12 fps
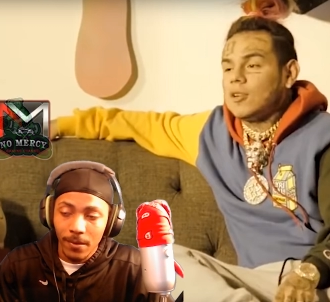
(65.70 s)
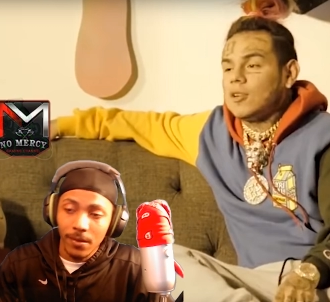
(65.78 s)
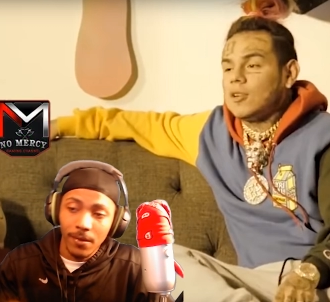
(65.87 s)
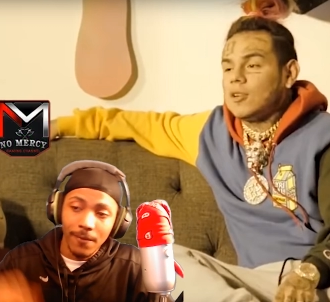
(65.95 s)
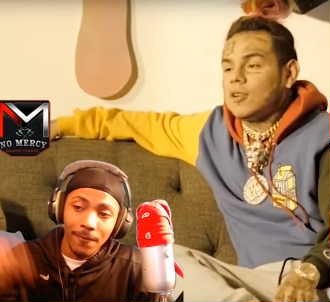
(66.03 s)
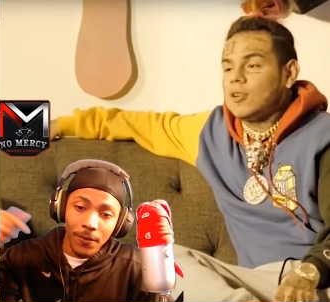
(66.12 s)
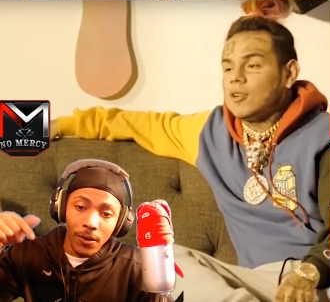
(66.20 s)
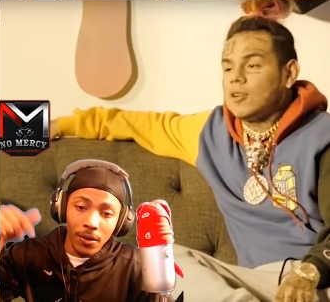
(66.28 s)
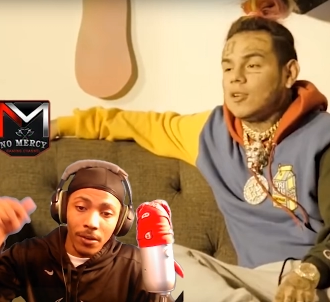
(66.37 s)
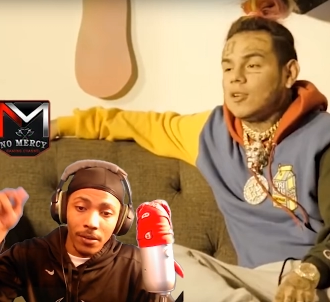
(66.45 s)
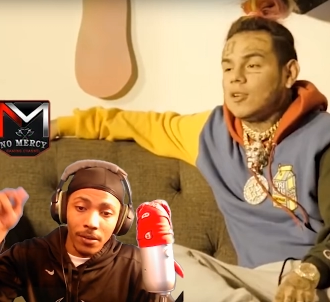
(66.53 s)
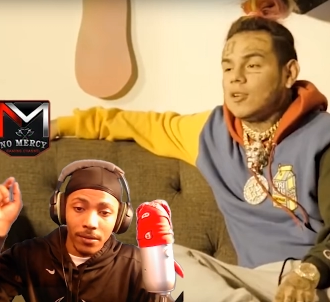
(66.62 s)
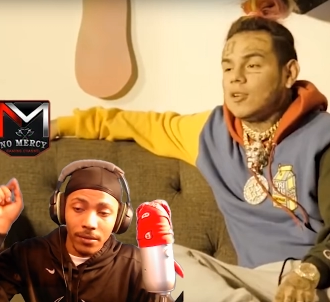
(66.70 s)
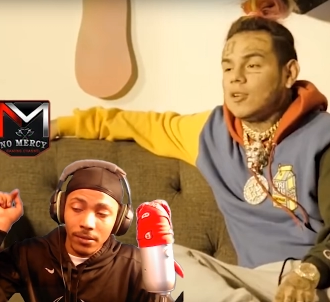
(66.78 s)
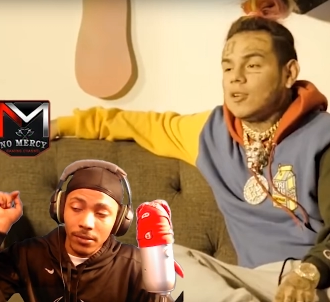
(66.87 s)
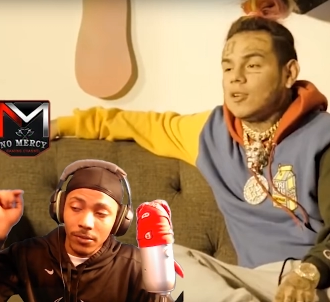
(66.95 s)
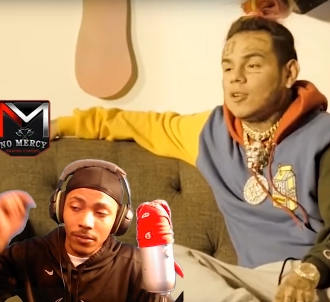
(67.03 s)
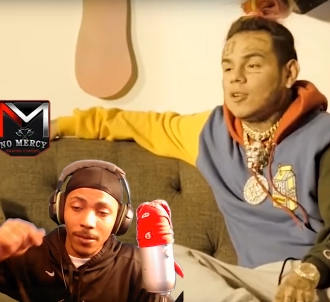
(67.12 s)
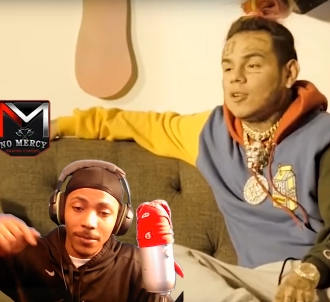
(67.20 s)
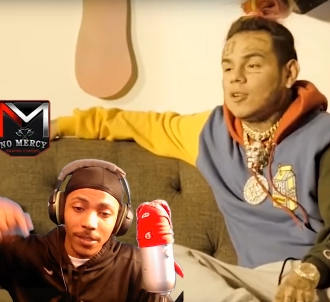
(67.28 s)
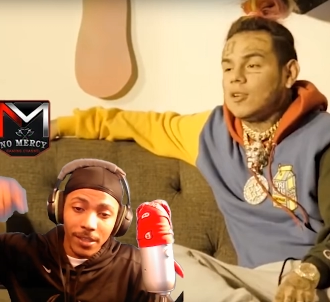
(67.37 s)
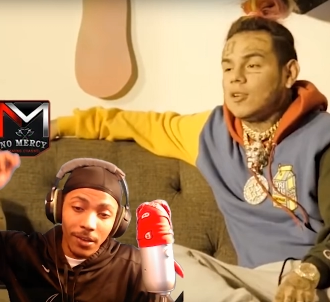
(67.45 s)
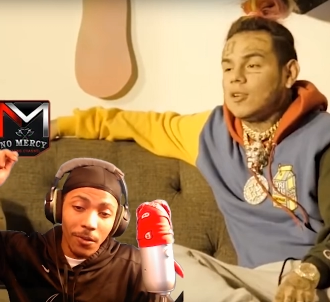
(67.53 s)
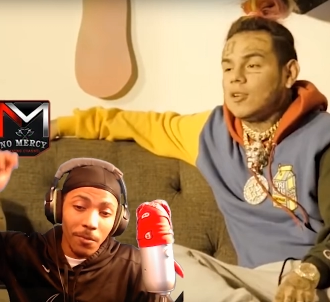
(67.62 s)
Speaker 1: Vault
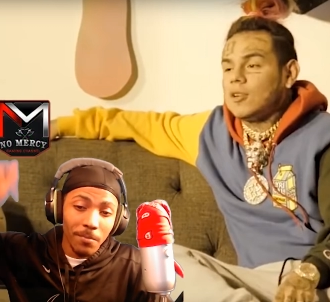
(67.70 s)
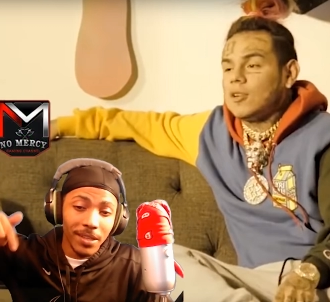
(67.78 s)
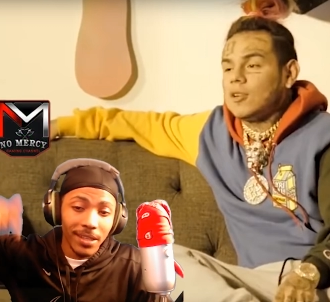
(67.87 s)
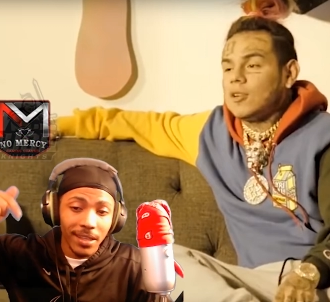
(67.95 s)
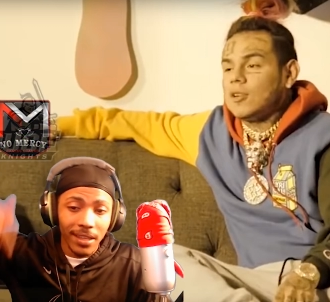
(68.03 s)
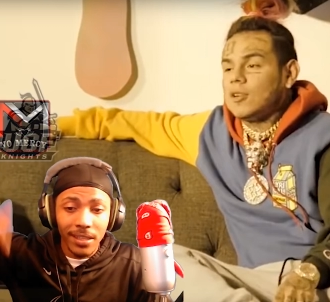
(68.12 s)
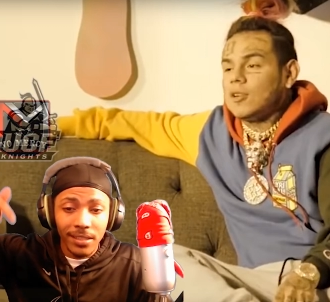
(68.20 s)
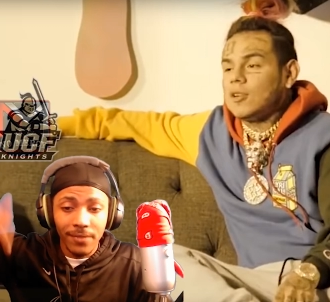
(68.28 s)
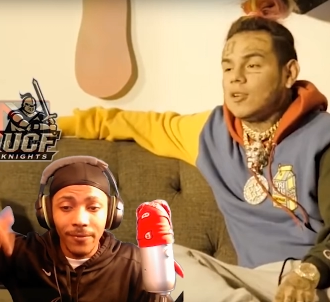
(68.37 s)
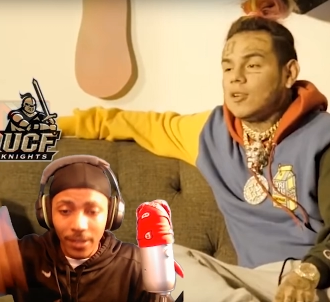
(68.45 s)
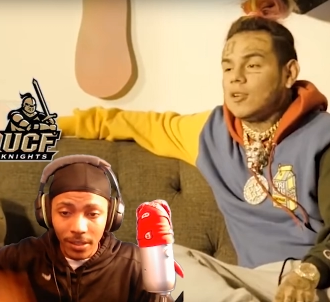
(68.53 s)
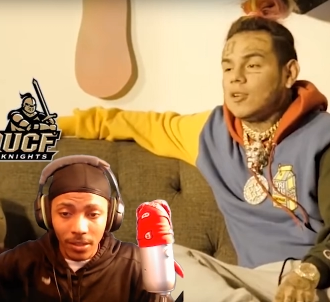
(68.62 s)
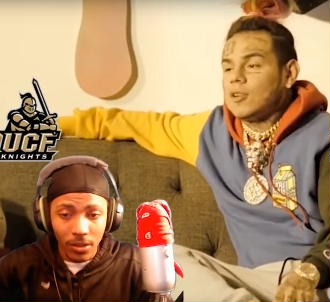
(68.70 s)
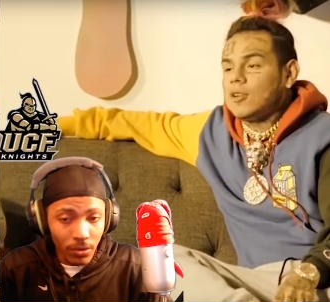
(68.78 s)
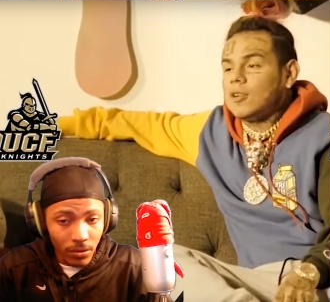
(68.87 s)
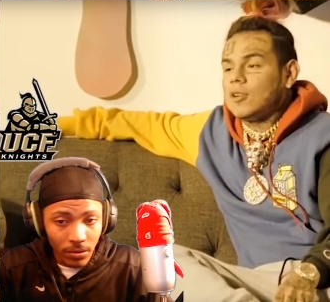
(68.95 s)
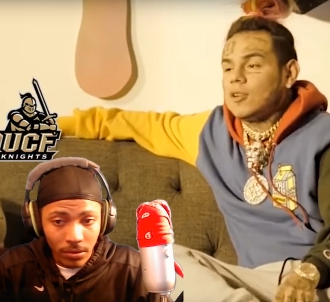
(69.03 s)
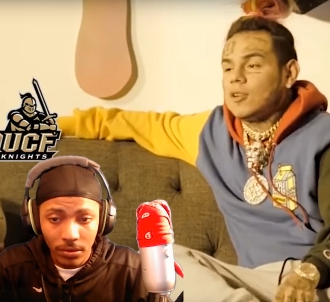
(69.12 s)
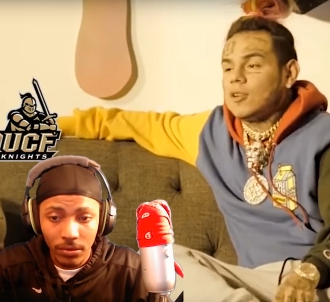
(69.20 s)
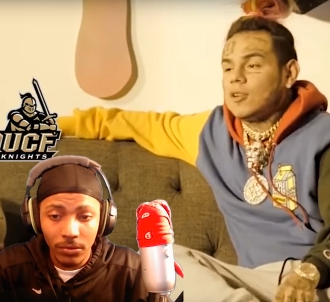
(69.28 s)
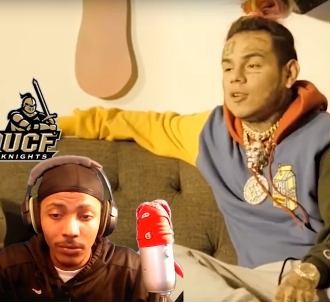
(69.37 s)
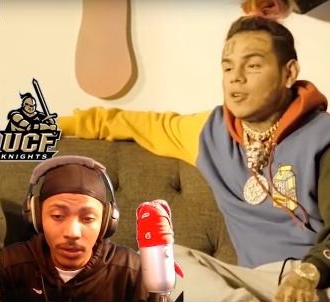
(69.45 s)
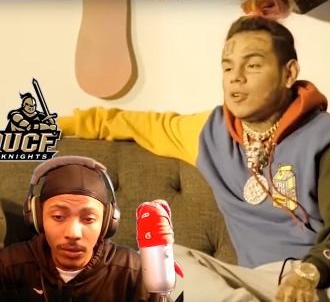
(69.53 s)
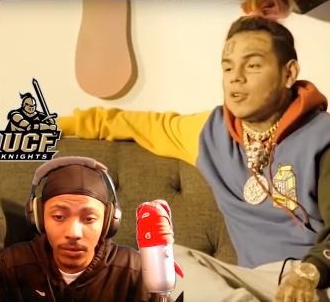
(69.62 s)
description gonna be in this video, you
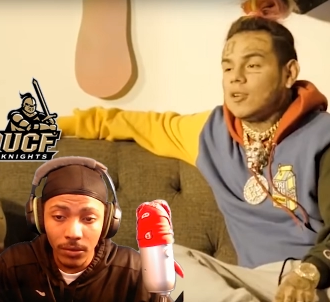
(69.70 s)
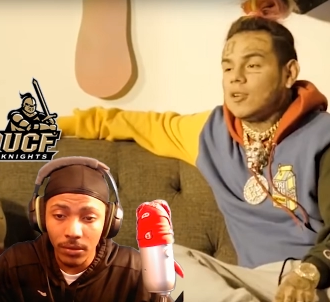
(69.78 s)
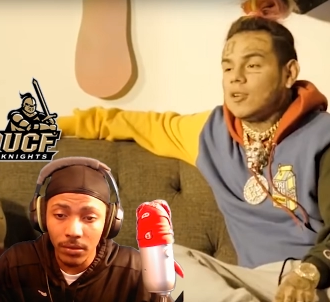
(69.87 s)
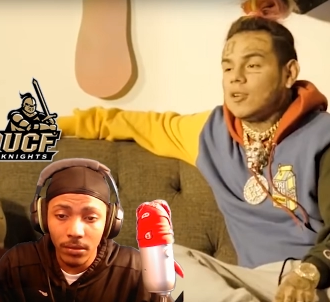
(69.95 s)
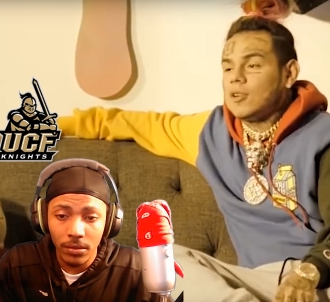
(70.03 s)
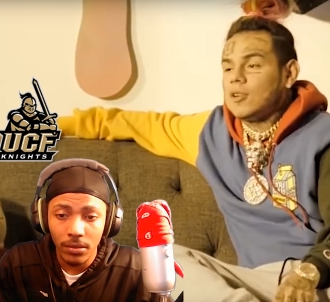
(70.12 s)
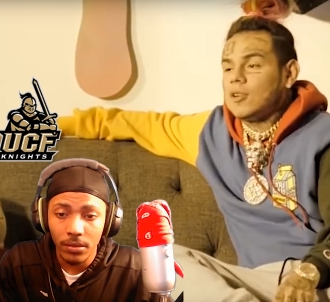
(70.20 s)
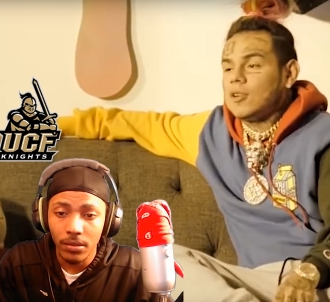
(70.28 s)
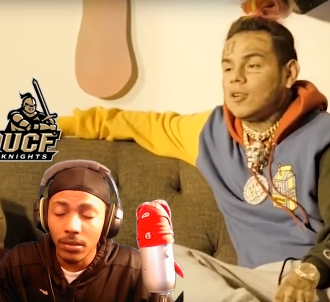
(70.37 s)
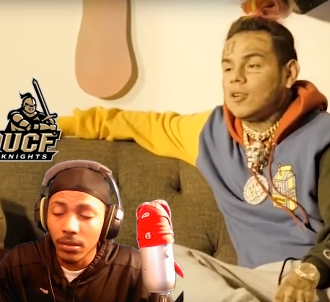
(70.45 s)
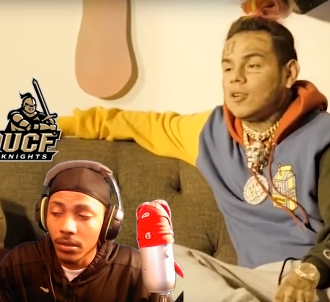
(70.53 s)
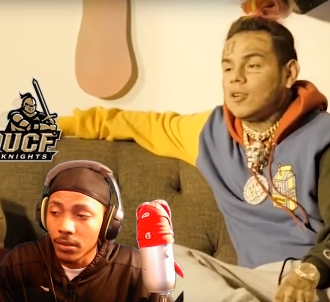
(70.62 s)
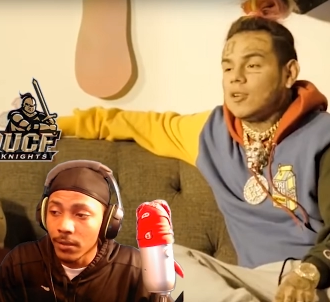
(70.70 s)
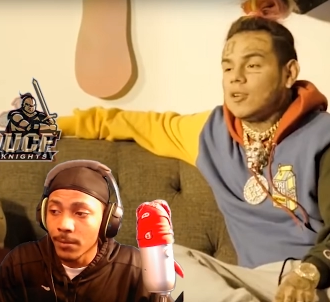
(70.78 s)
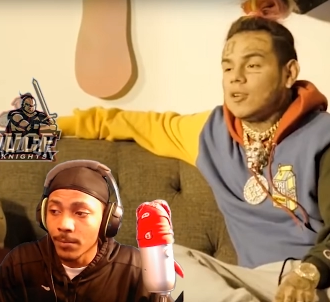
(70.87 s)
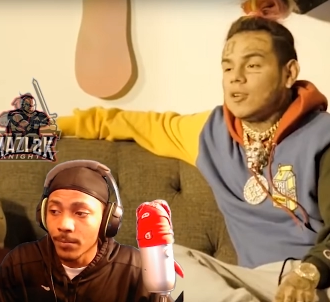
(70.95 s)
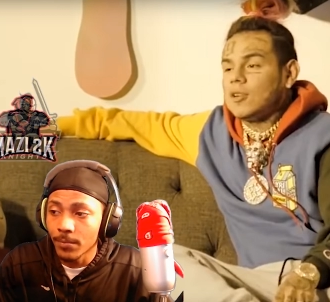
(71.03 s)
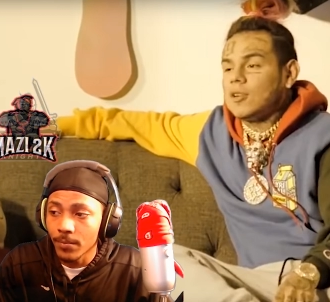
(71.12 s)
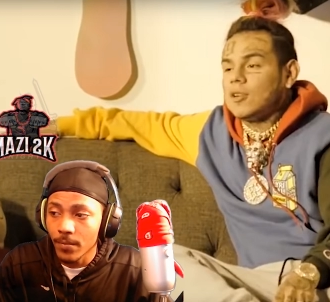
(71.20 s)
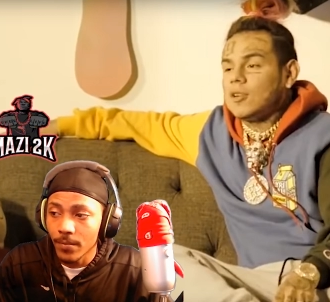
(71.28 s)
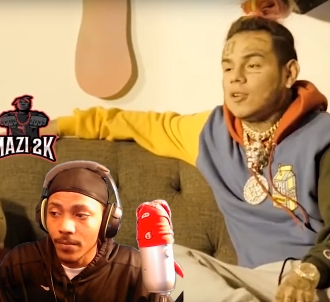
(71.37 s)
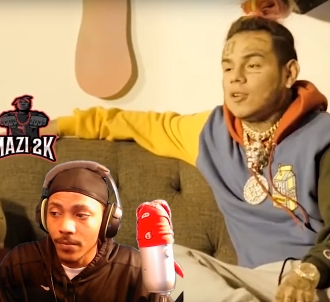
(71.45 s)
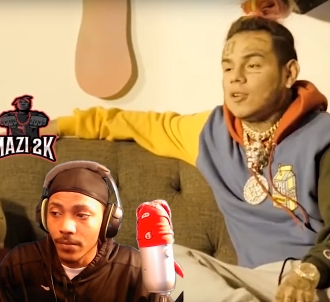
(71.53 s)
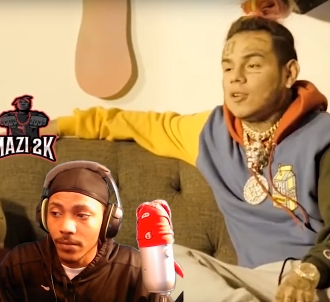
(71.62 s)
know. Um,
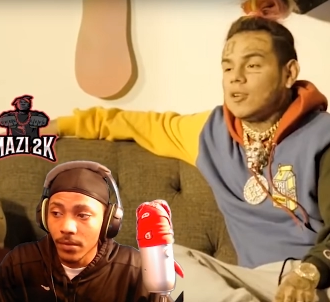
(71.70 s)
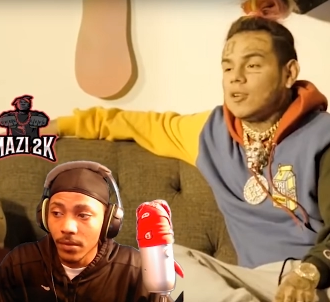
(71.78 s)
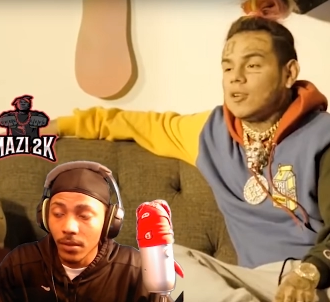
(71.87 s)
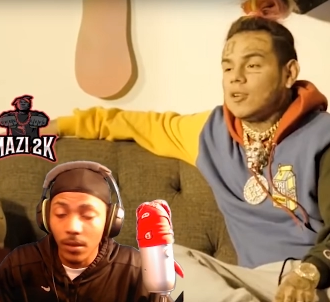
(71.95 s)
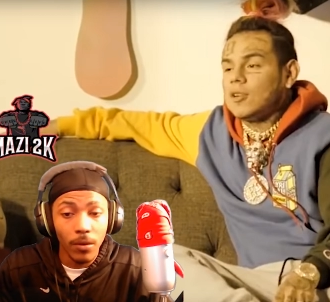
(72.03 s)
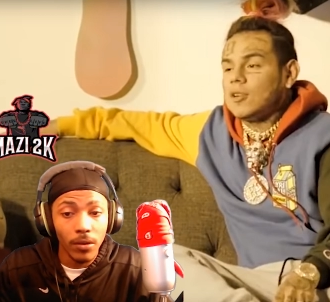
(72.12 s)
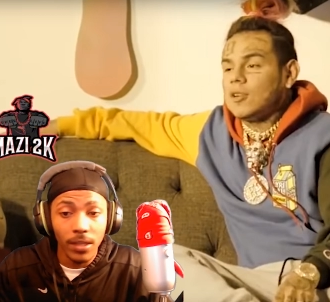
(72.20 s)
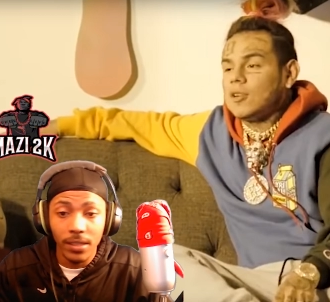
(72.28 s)
come on, let's